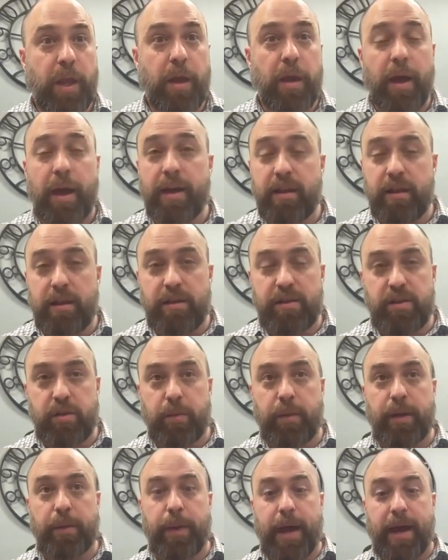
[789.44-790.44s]
And
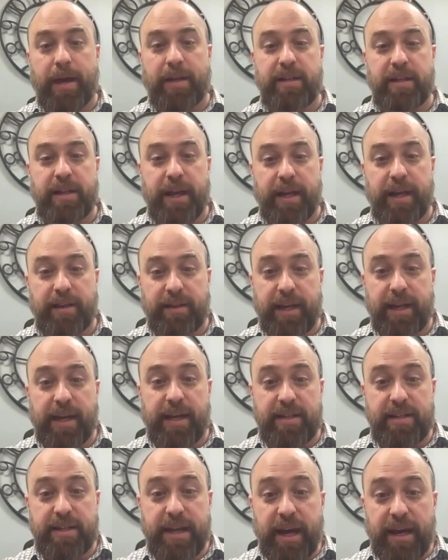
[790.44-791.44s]
zooming back to that
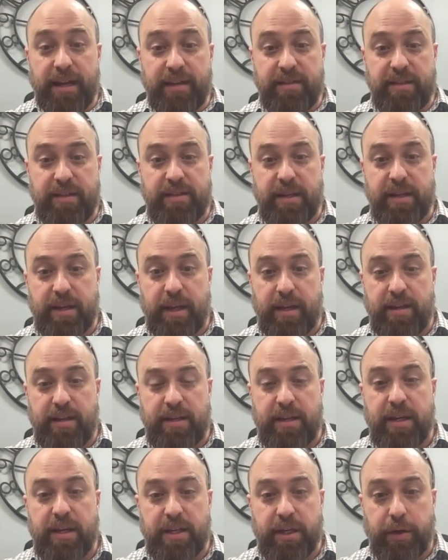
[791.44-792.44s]
NTS, it's
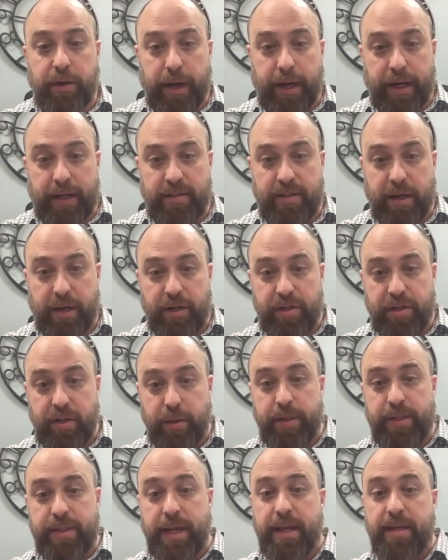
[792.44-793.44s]
an integrating center.
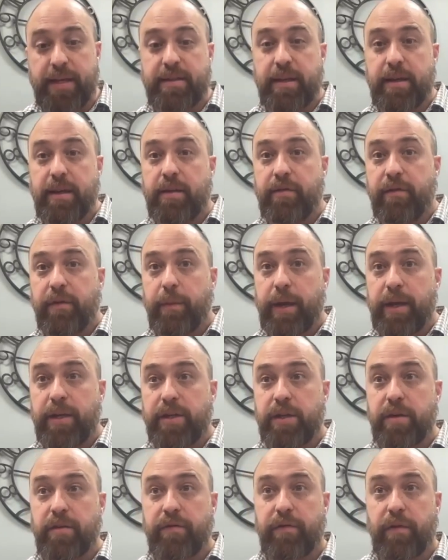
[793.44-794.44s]
So it takes in
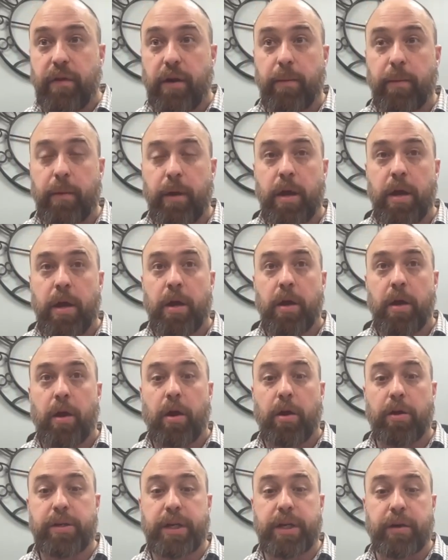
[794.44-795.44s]
information from
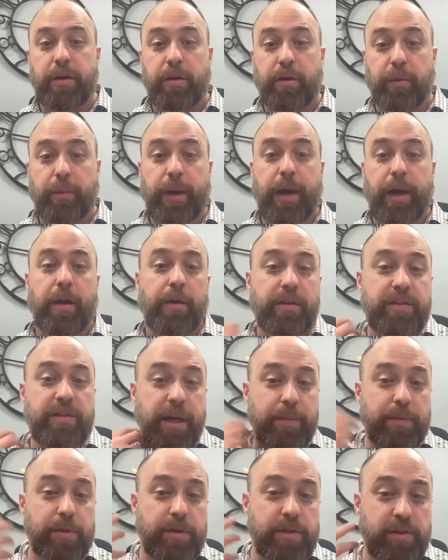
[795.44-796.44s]
arterial
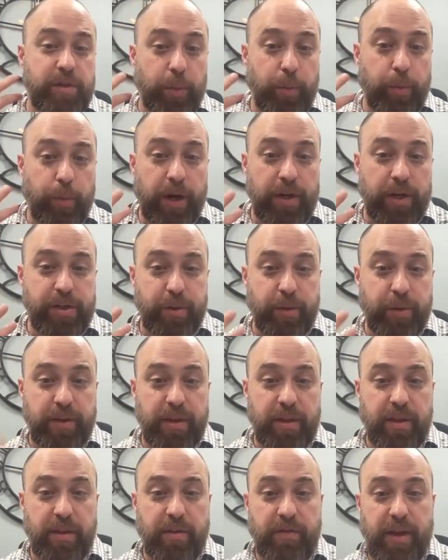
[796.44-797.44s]
baroreception, so pressure
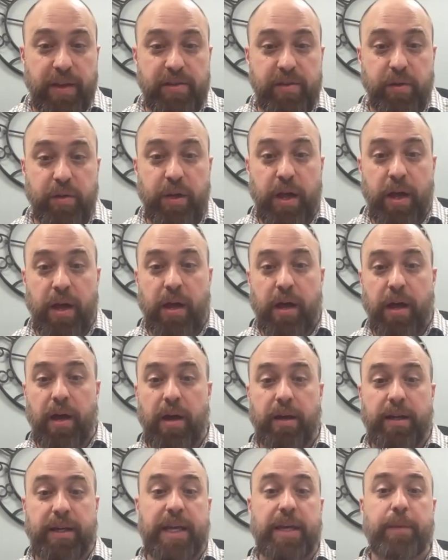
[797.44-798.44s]
within the vessel,
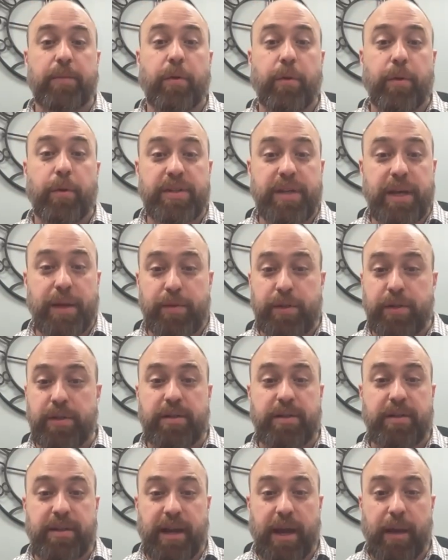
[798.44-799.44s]

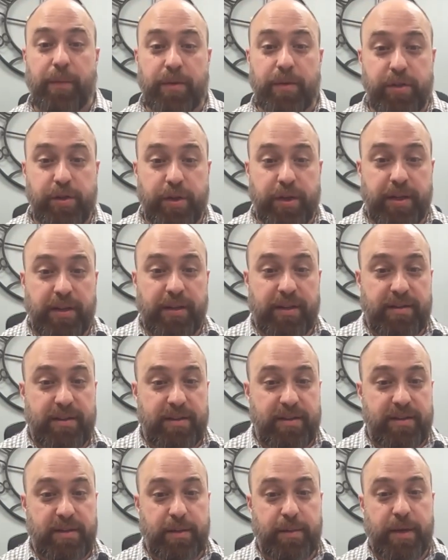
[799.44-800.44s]
chemoreception, chemistry in the
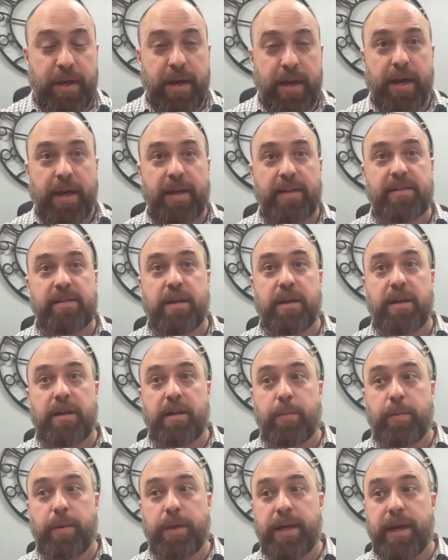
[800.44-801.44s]
system. It's going to
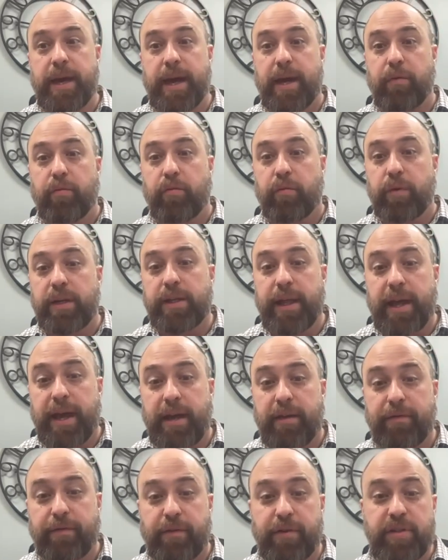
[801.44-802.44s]
be a relay
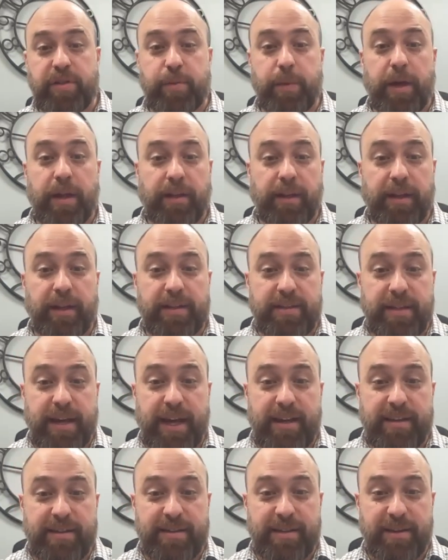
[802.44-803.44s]
for smell and
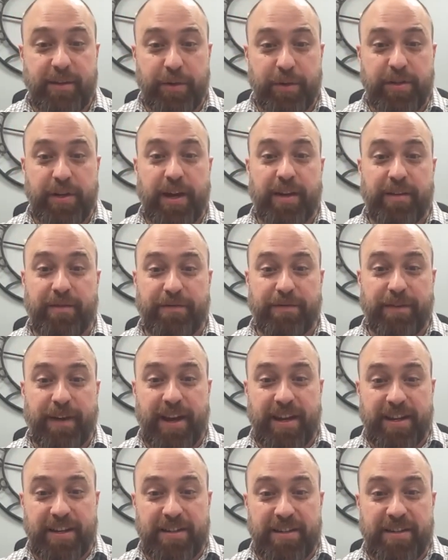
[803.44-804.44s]
taste, which I
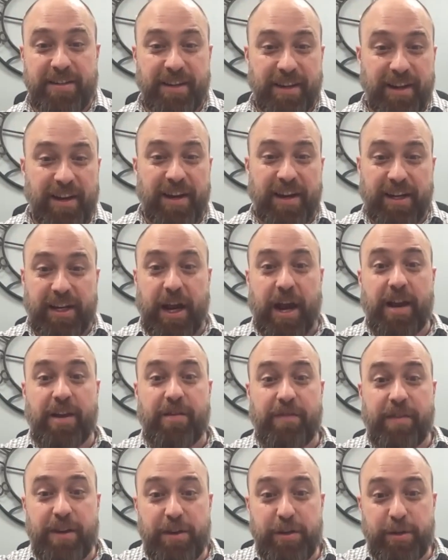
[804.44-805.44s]
find kind
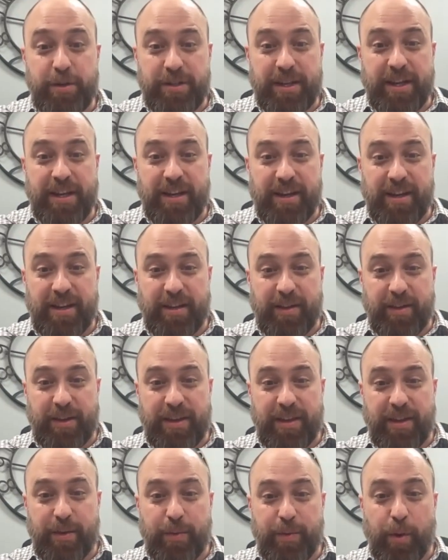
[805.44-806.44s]
of interesting
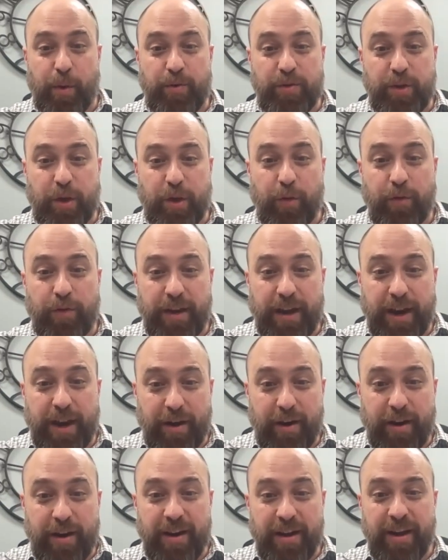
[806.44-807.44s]
in the post-COVID
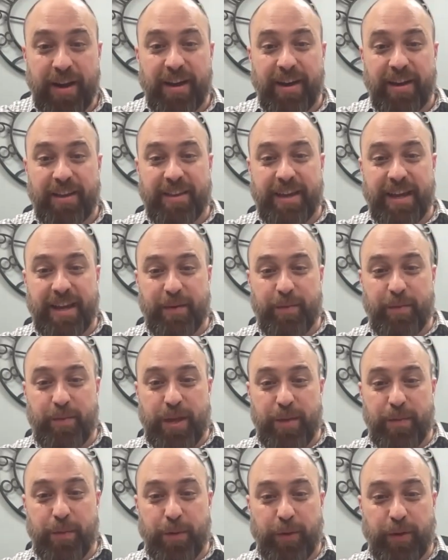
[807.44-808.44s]
era, that
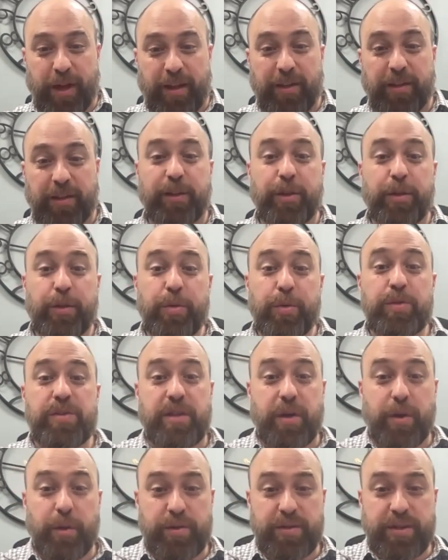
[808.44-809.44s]
people lose
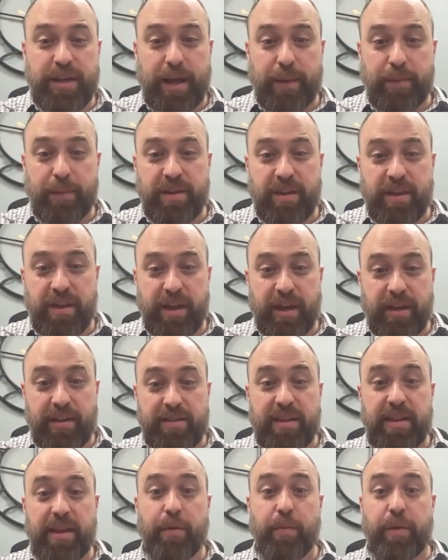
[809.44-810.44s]
those types of
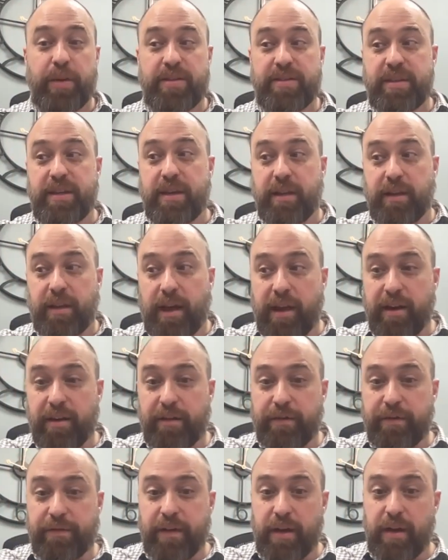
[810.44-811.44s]
things, and then we see a lot
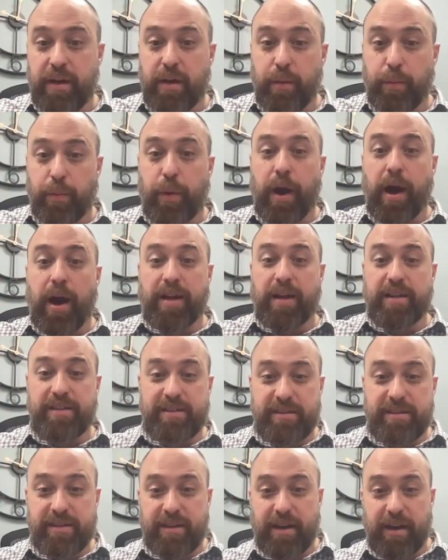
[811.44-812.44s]
of
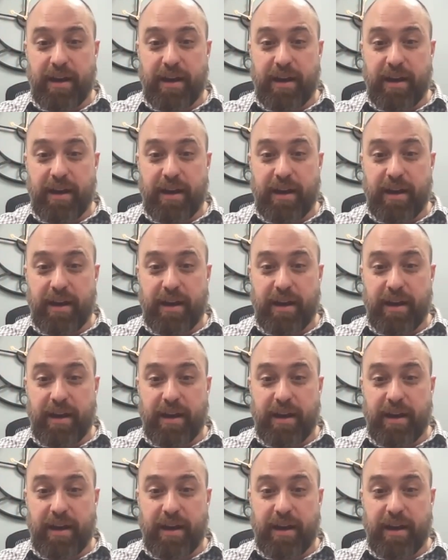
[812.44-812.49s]
POTS